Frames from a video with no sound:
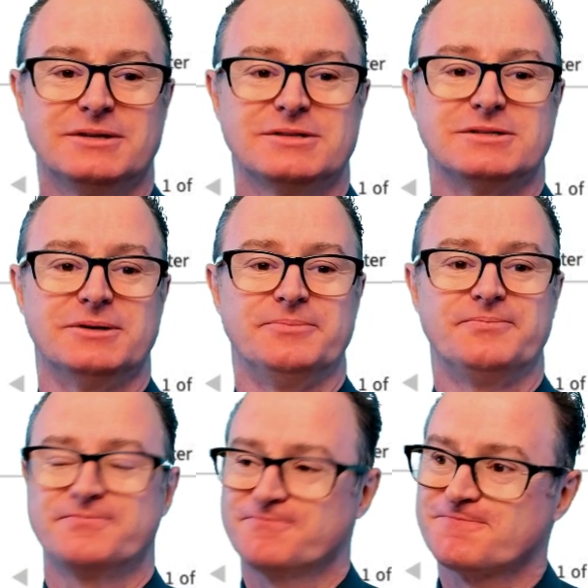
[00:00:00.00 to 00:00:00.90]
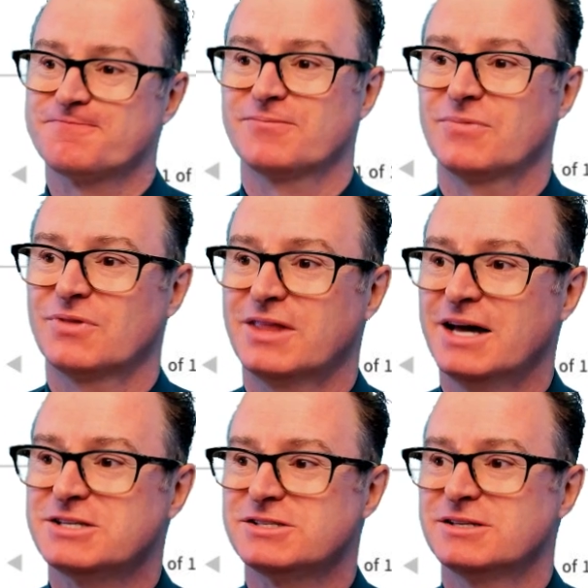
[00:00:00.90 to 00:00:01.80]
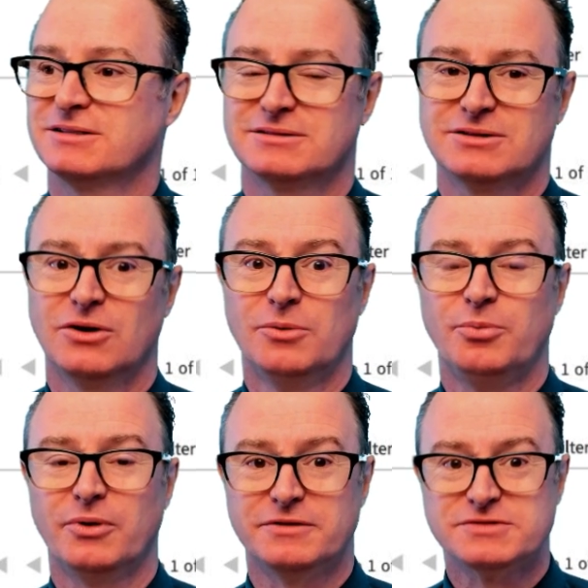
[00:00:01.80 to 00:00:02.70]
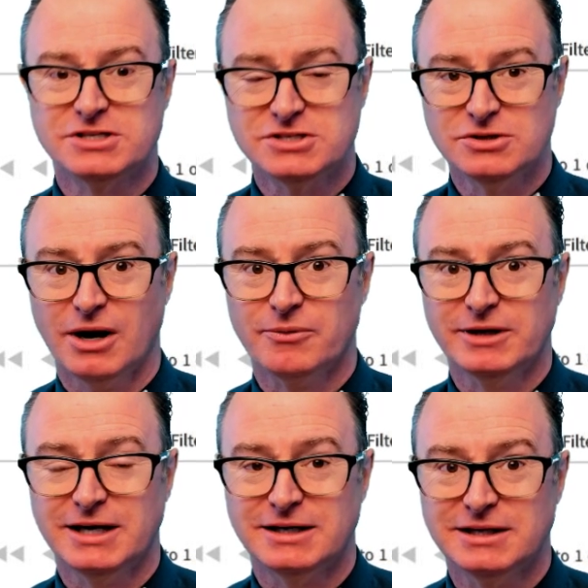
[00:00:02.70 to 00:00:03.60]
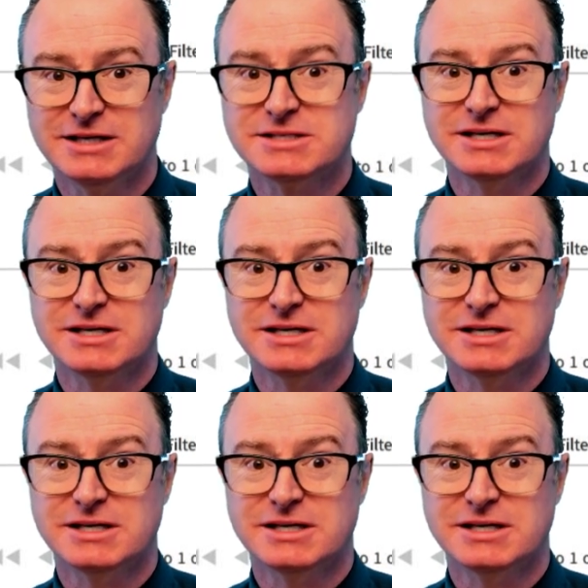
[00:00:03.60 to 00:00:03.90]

So that's the whole point of sysui related list